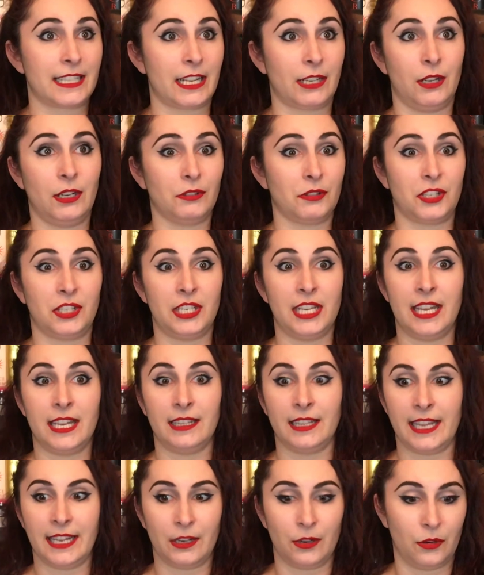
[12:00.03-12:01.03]
like, oh, shit,
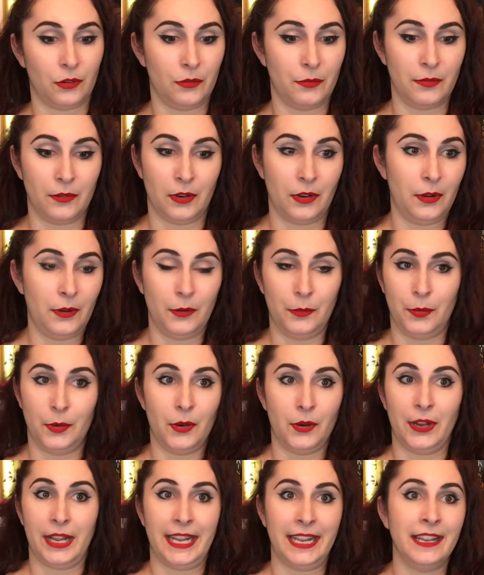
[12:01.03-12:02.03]
like, oh, oh,
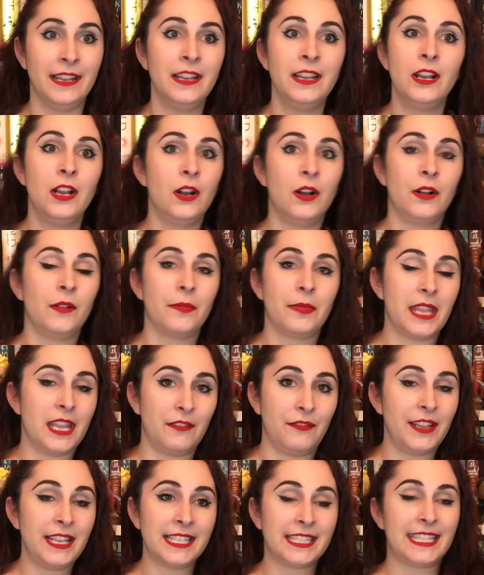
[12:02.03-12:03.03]
boy. If
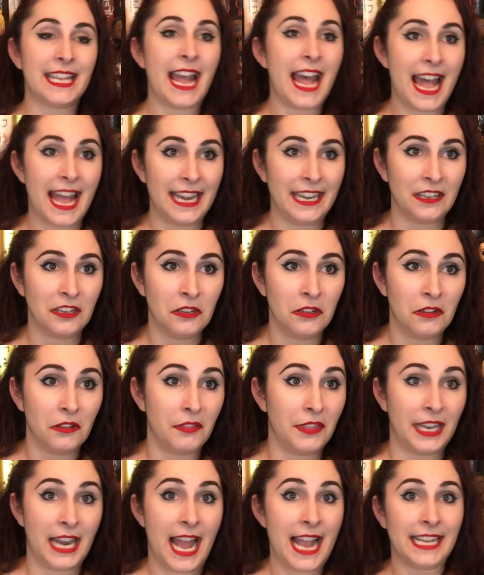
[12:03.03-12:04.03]
he's dead,
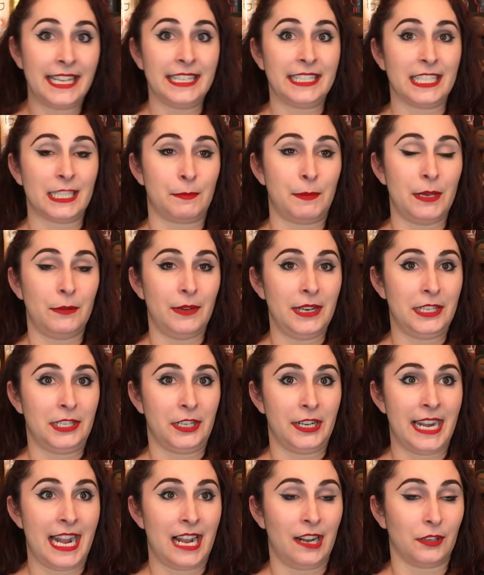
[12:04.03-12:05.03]
then I could just be
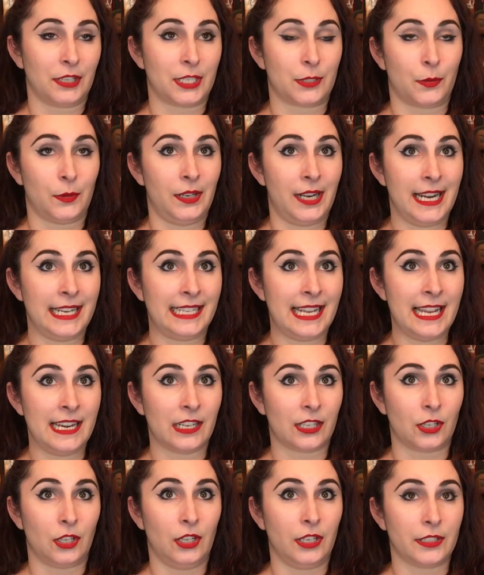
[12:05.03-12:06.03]
Richard now, because we're
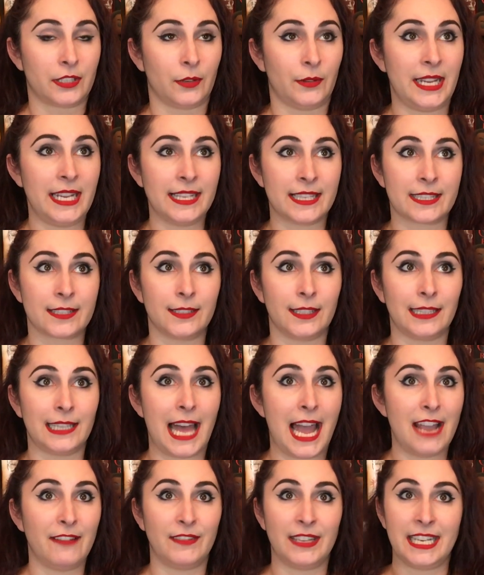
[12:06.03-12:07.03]
identical, so he's still
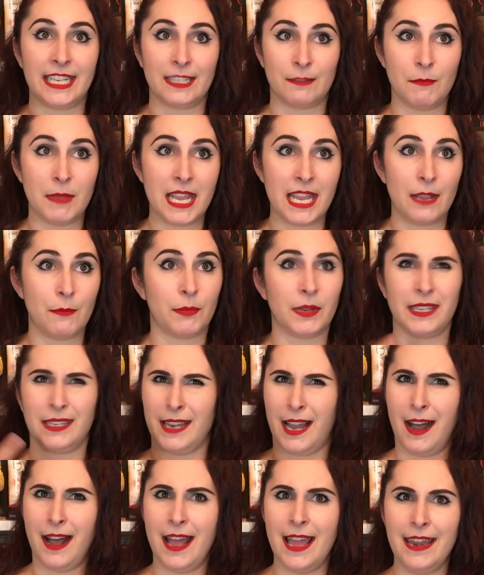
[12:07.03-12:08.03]
alive and he's me, but
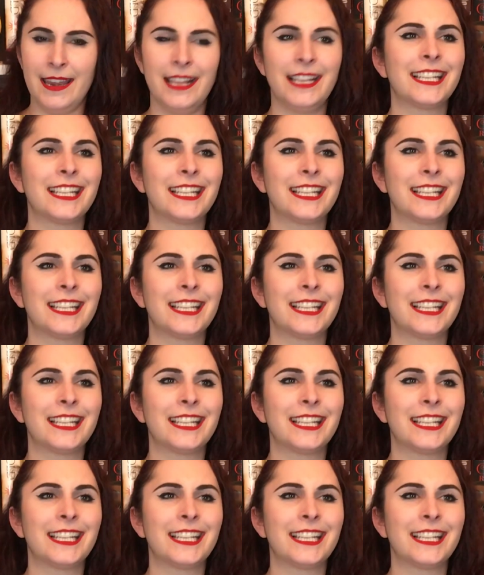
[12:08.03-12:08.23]
not.